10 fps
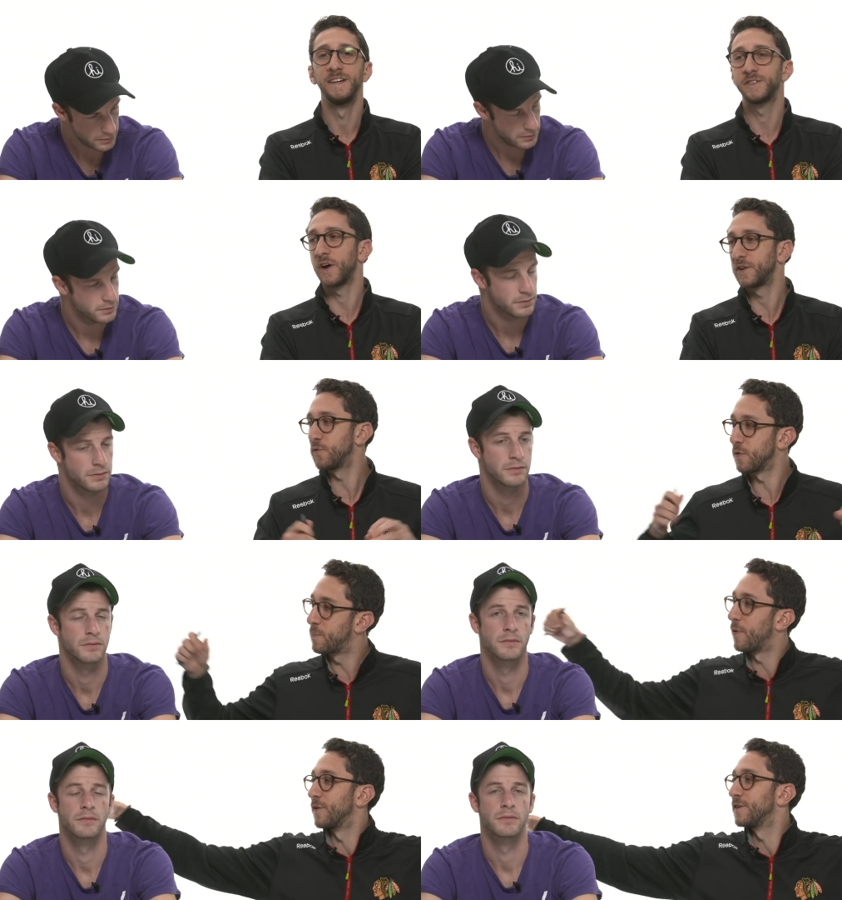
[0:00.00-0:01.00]
Speaker 1: talking to a
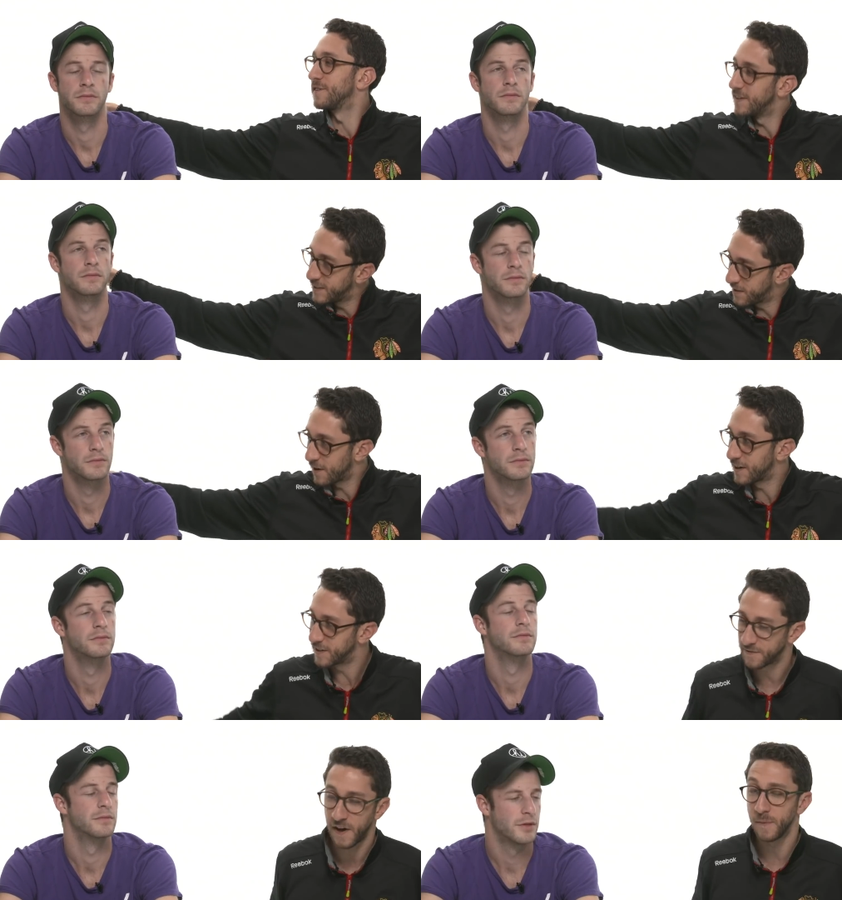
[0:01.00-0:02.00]
reporter and he's hugging
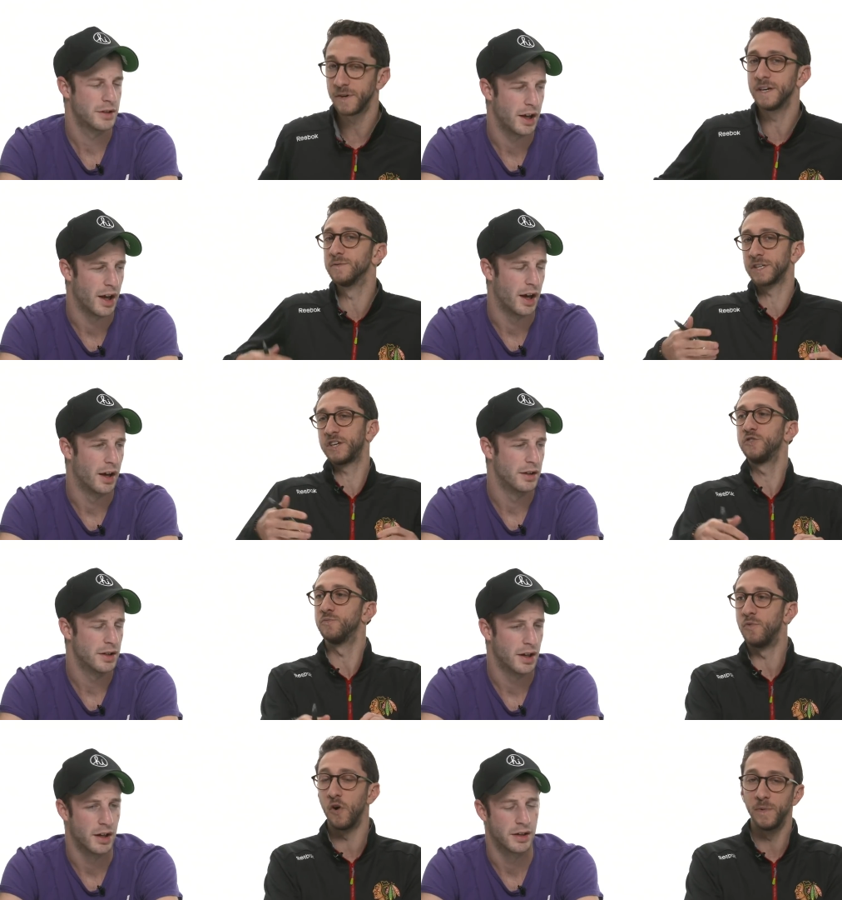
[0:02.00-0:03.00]
his family. Yeah, it was a cute
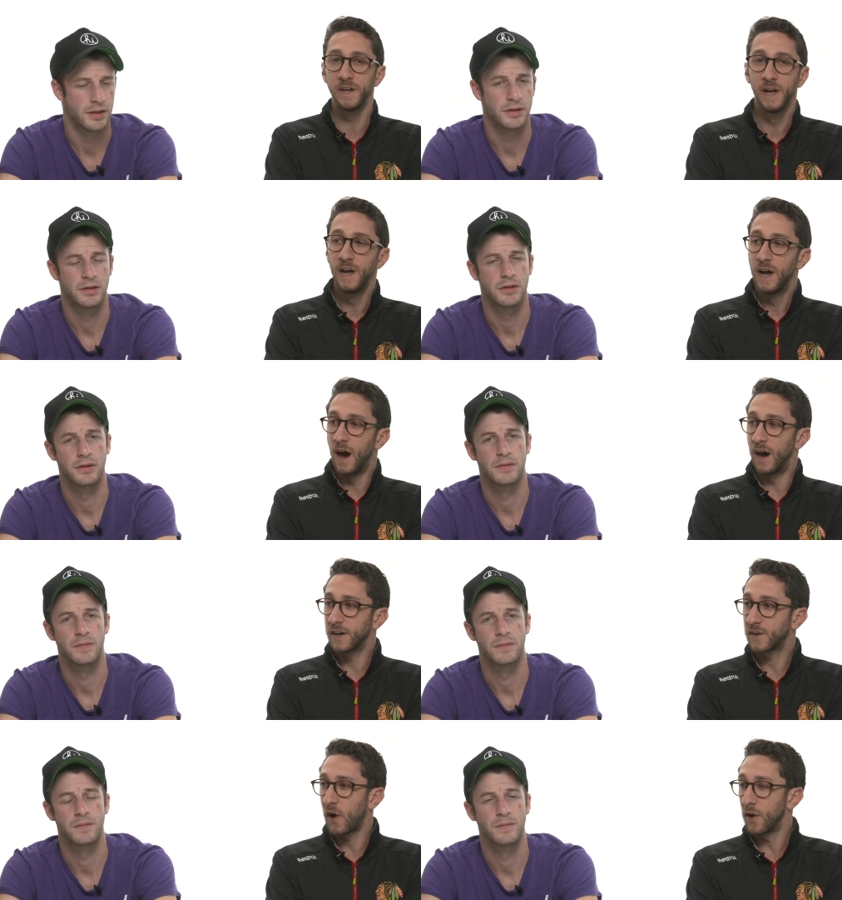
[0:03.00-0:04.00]
yeah. moment. Uh,
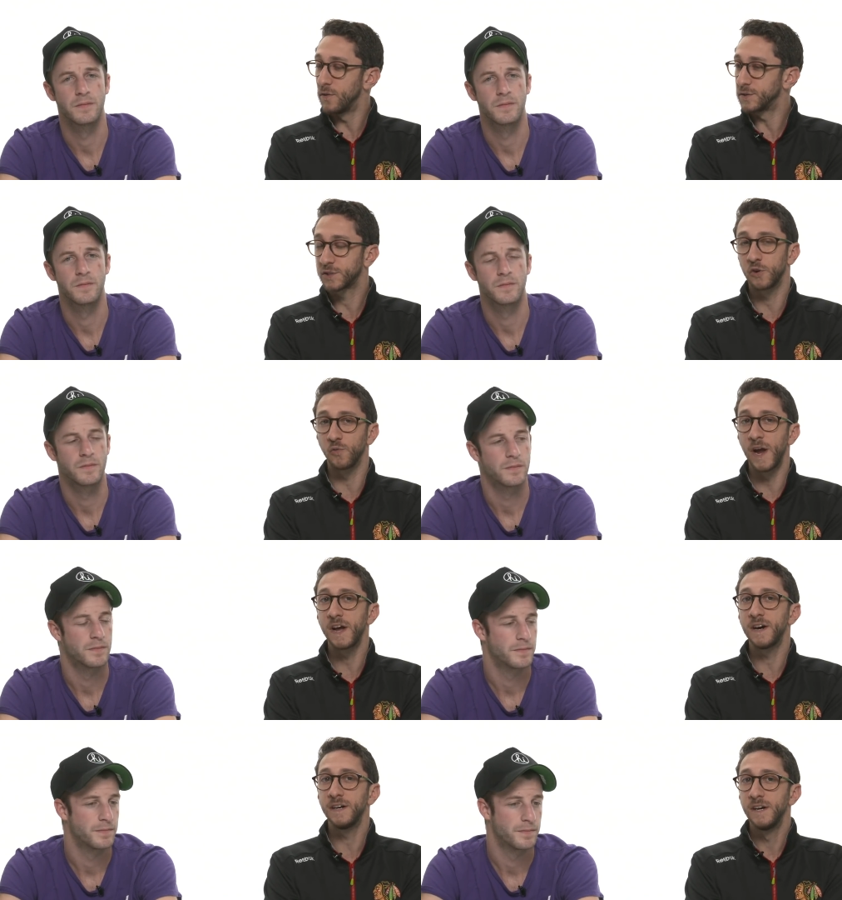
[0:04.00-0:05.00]
Carlos
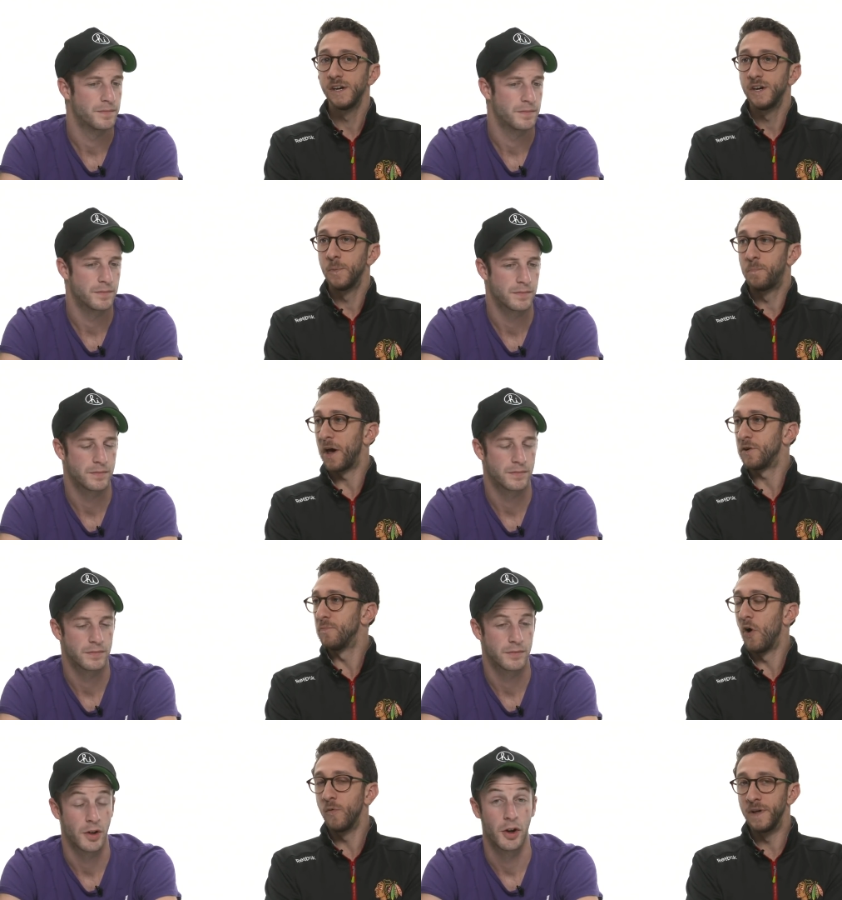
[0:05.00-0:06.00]
Correa, better
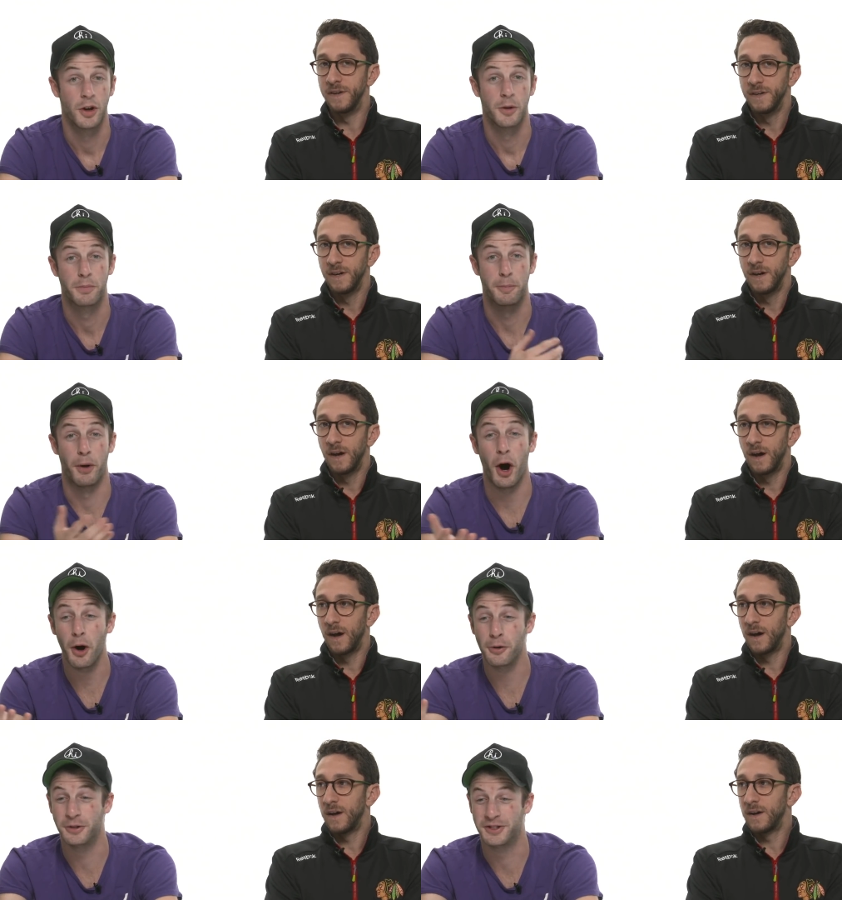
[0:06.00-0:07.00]
moment.
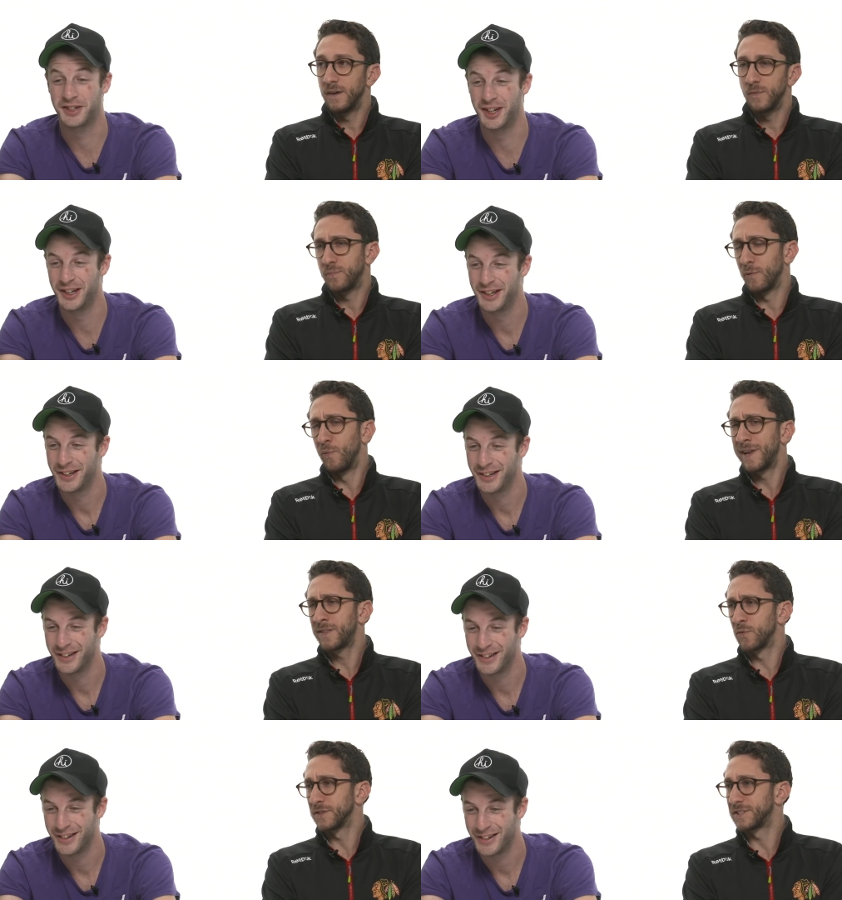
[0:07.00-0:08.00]
Proposed! Winning
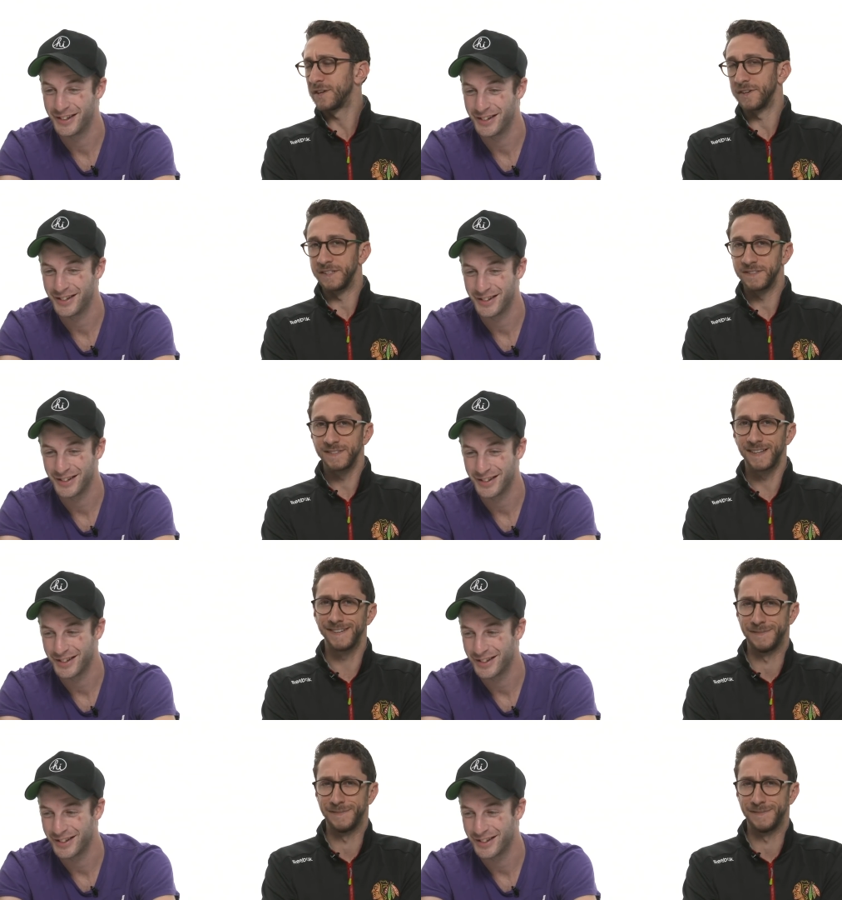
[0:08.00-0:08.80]
the World Series.